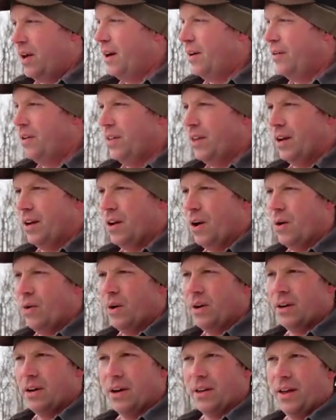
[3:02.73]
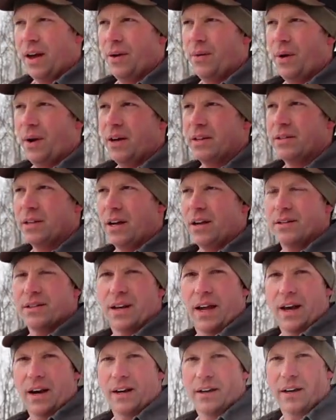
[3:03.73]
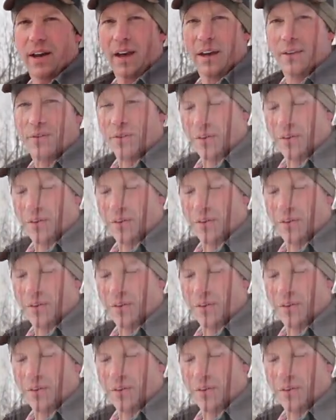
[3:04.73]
get everything coated good. That way it's all sanitized